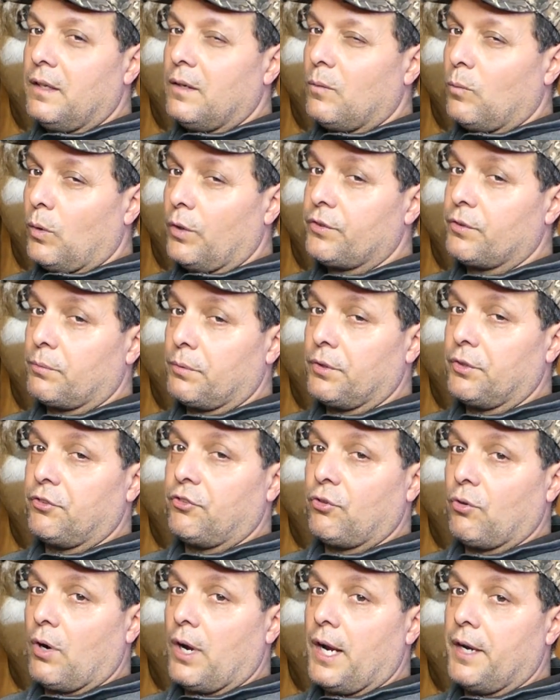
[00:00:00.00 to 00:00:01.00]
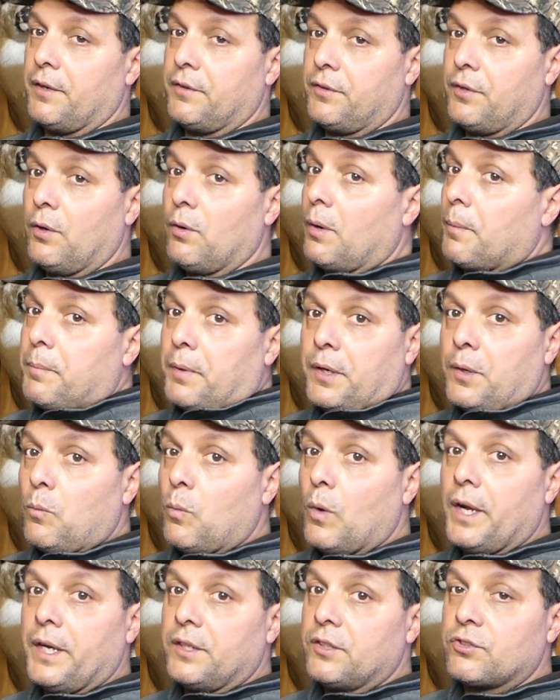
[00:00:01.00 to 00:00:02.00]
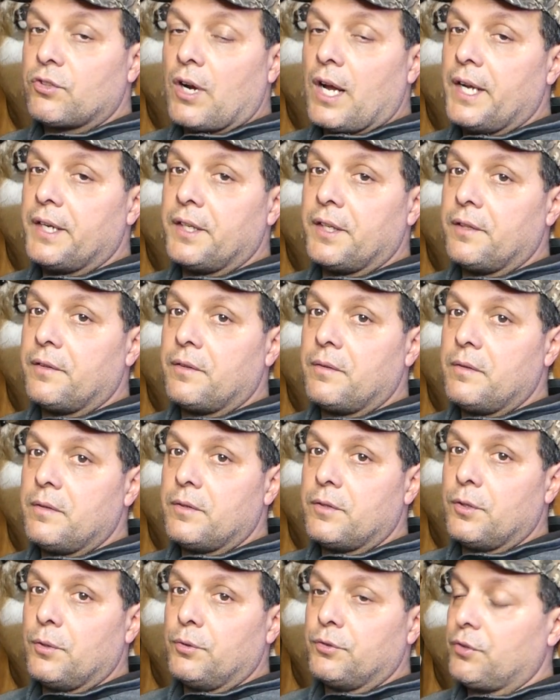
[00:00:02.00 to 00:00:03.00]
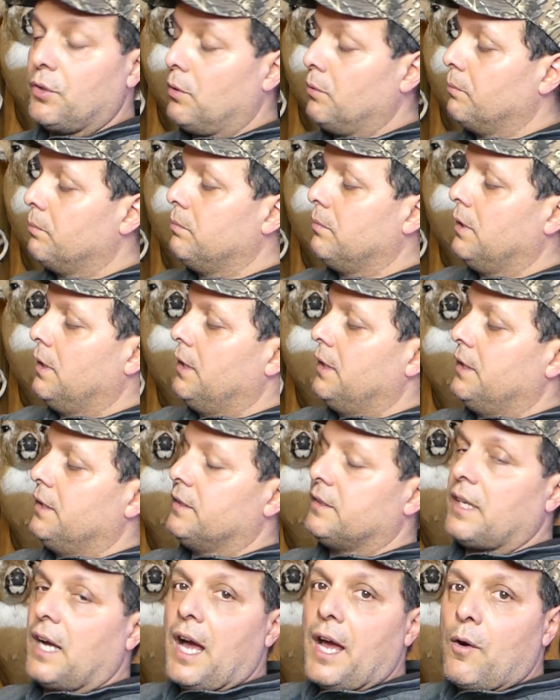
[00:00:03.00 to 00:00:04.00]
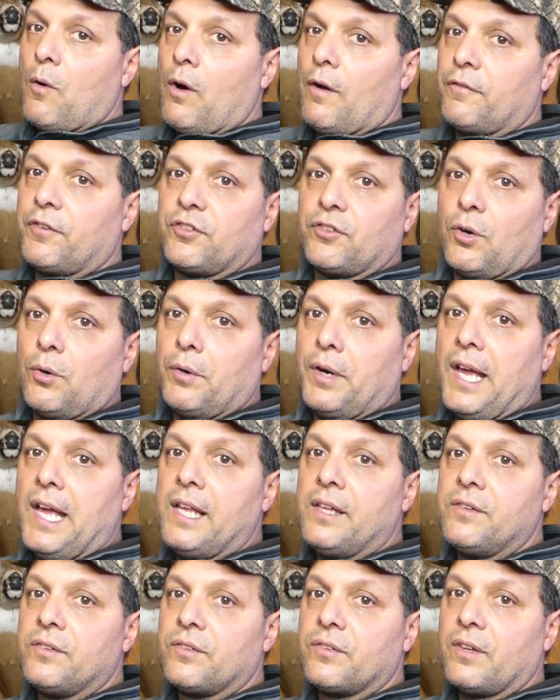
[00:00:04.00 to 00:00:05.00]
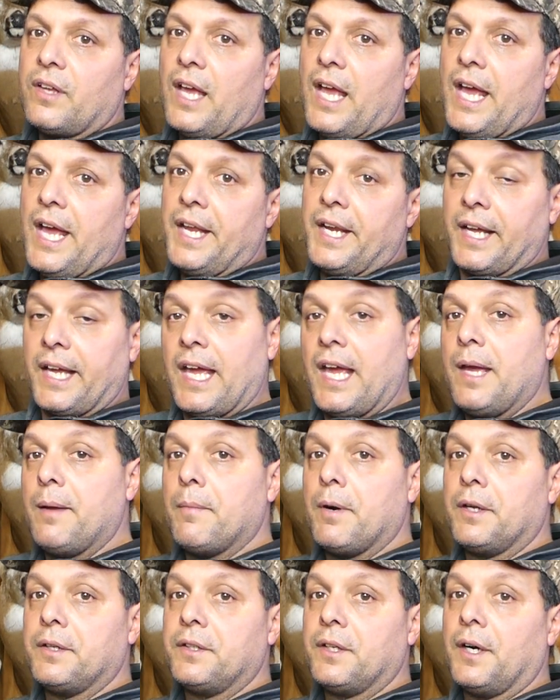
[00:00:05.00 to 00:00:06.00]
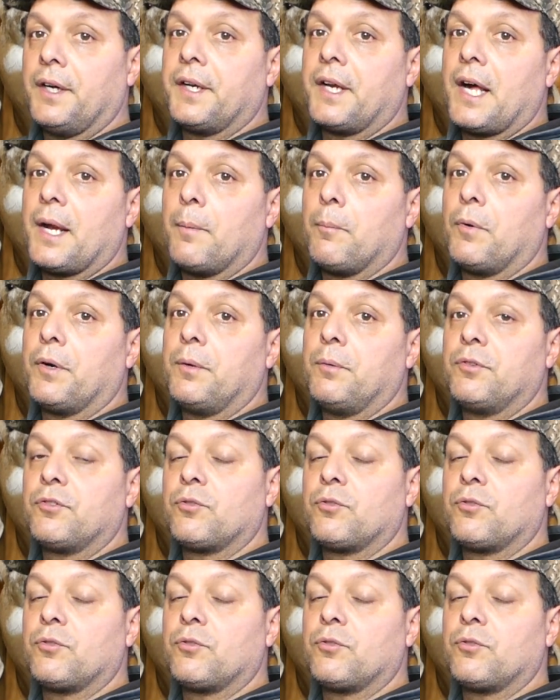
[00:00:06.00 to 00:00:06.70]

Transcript: wasn't really sure how to do it, but he went and tried to do his own, tie off his own ends, and it came undone on him when he was